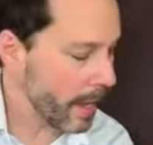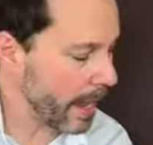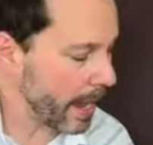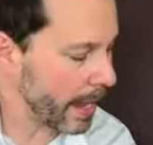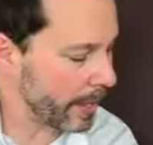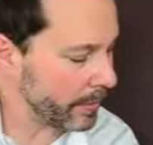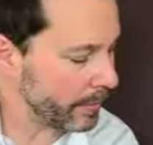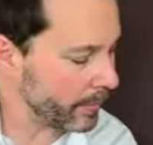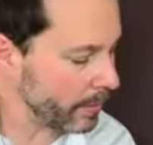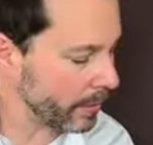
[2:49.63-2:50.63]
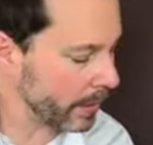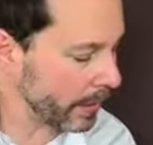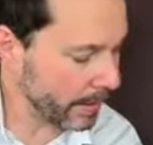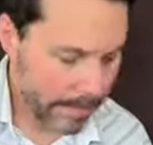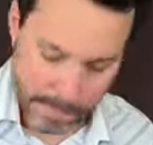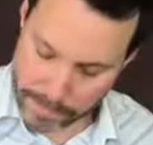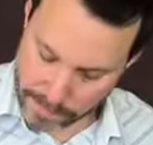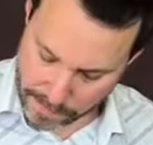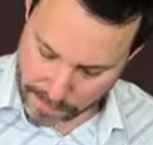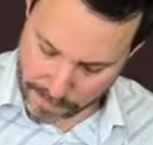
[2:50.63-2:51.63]
and
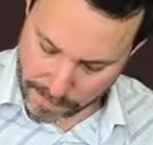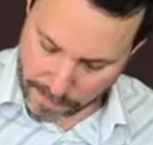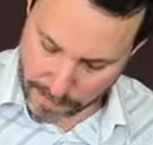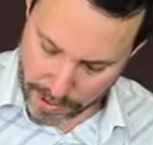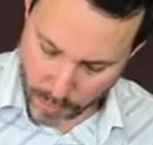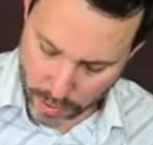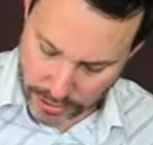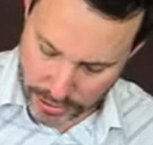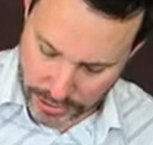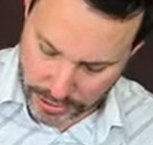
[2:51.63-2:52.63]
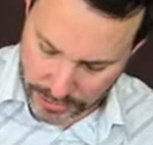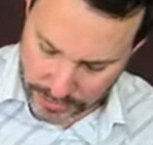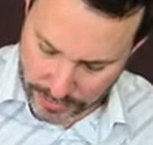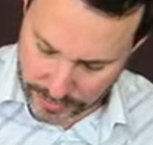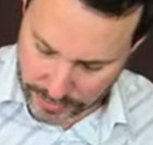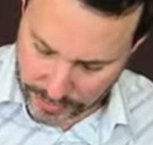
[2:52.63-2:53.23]
I want you to just